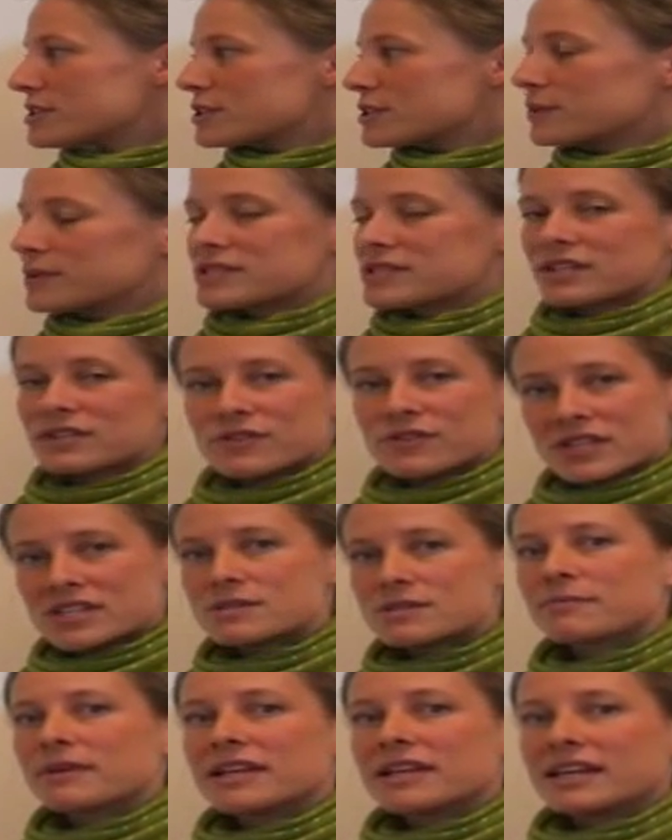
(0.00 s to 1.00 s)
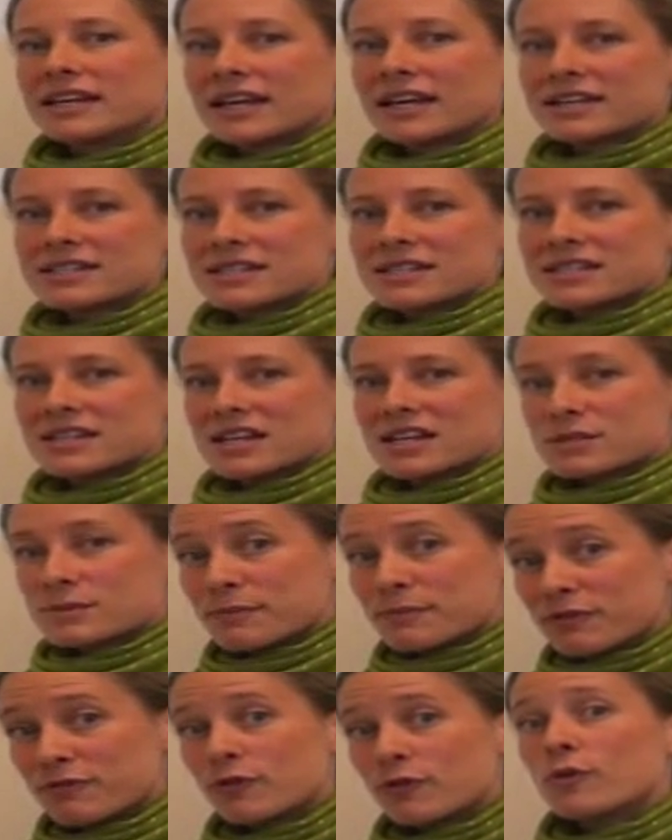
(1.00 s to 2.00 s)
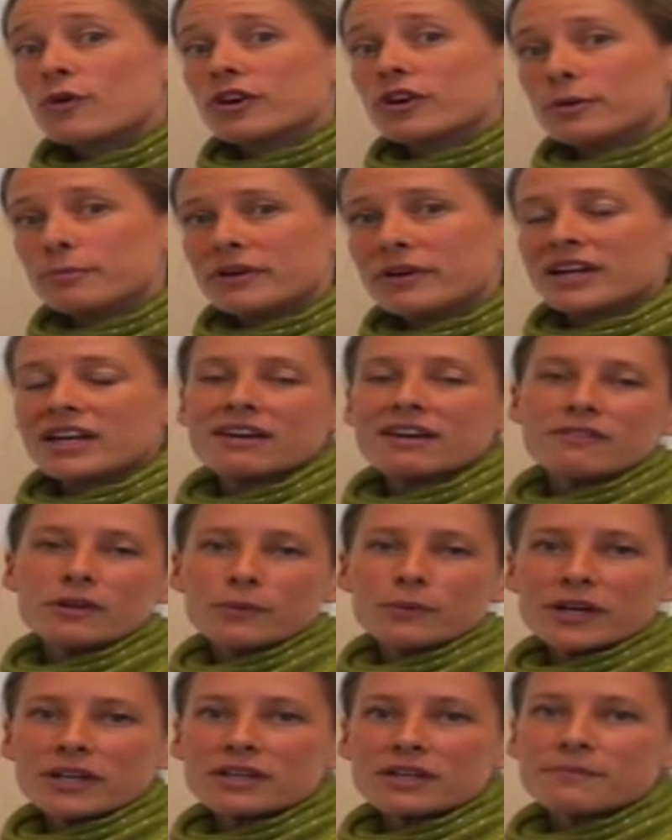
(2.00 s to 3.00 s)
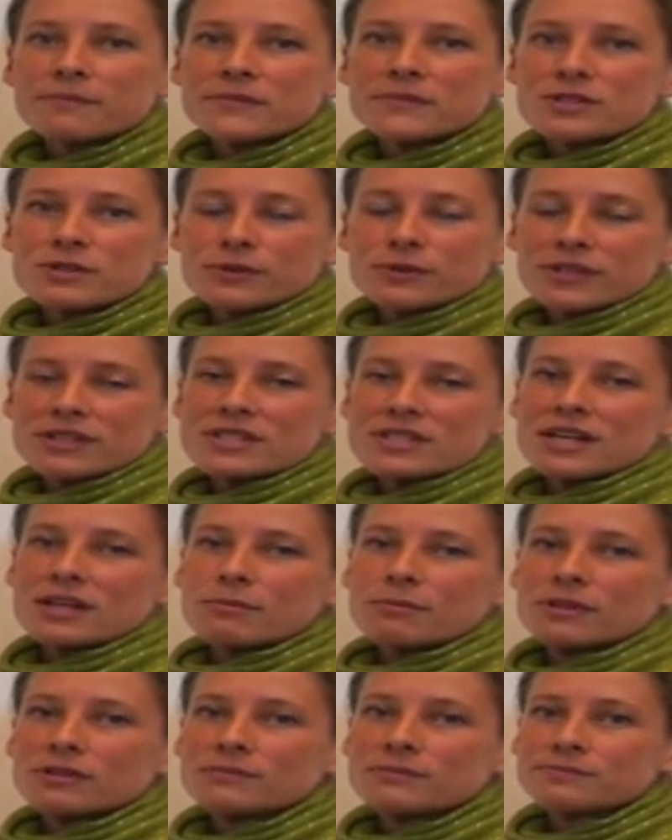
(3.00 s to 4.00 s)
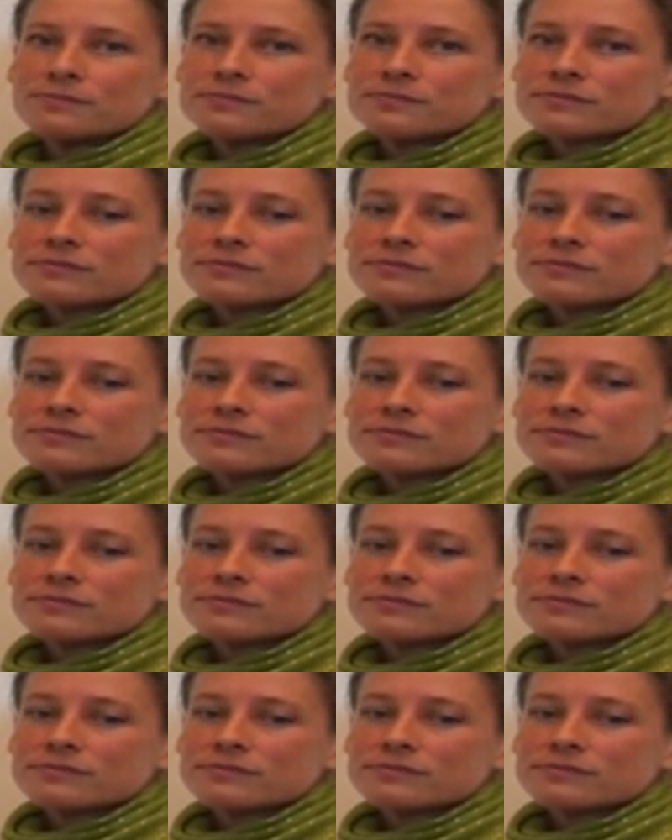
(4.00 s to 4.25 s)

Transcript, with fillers: So it's a trust-building exercise before you bring everyone to the table.